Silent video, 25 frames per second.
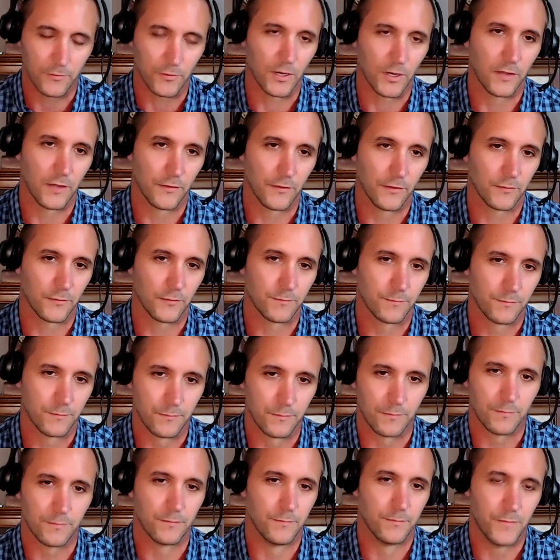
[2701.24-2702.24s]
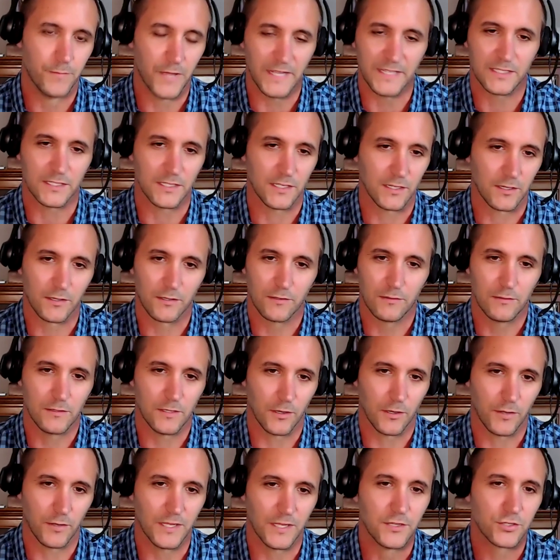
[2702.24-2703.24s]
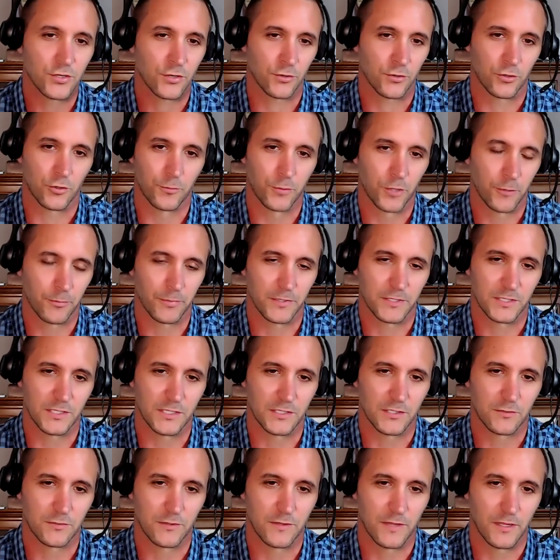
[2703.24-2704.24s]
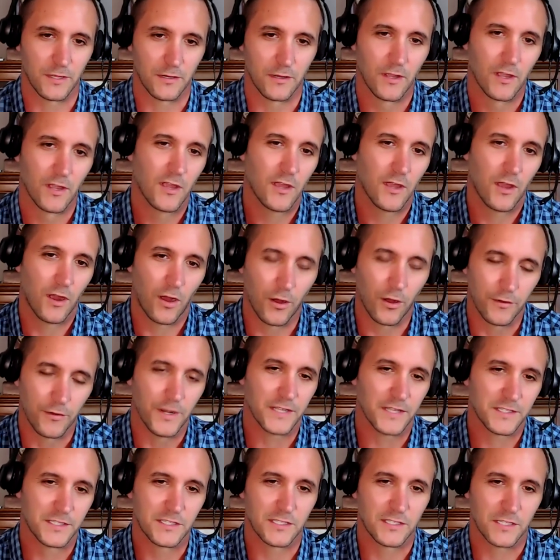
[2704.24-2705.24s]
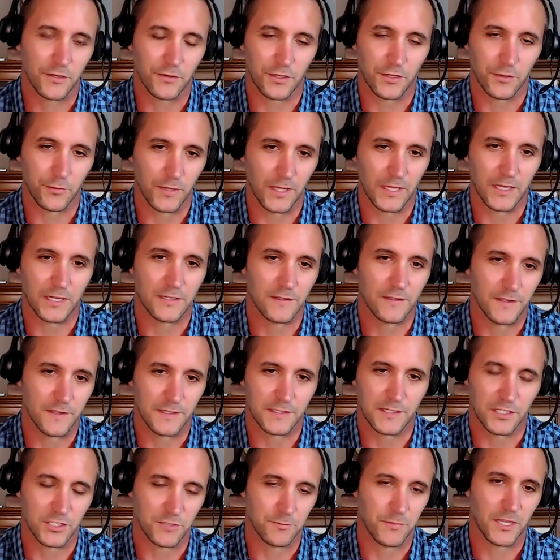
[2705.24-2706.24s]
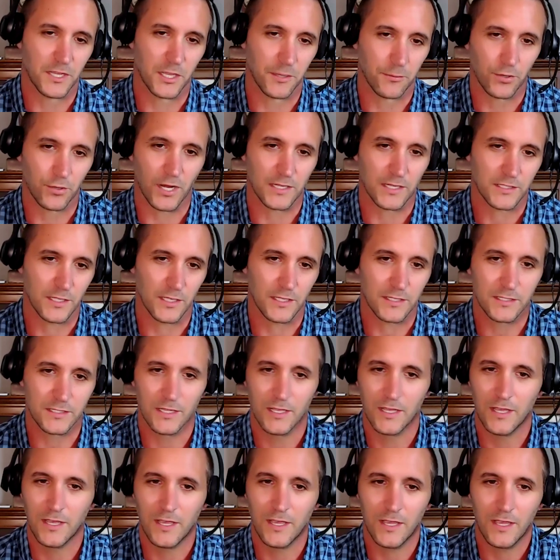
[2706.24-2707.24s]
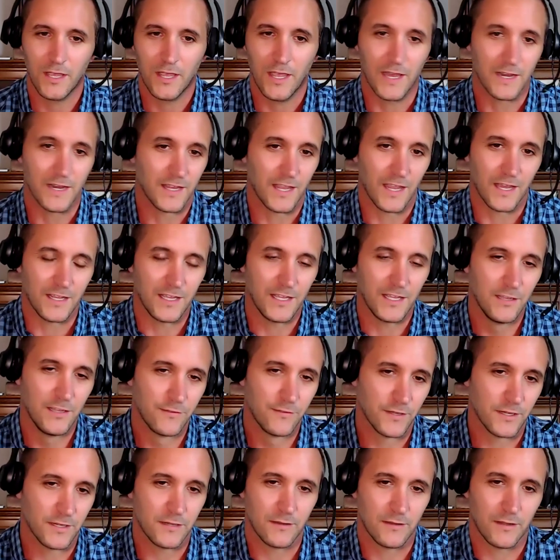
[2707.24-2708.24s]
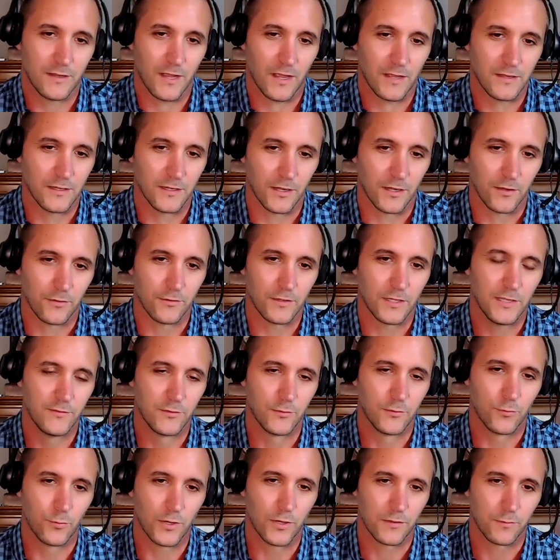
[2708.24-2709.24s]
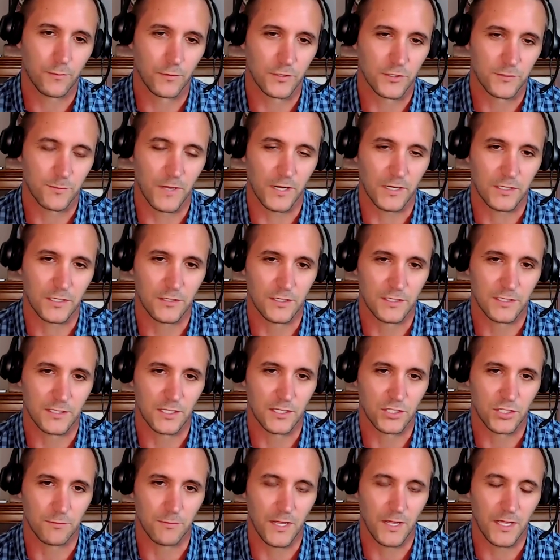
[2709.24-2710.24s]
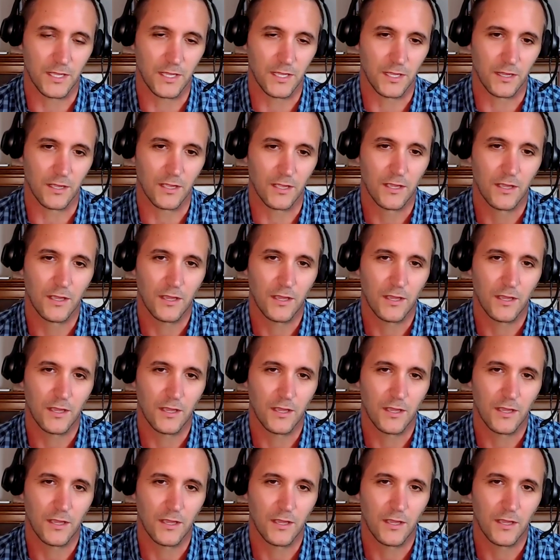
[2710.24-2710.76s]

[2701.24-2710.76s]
other basic, internal purposes that aren't necessarily related to the decision-making process. And again, even with respect to decision-making,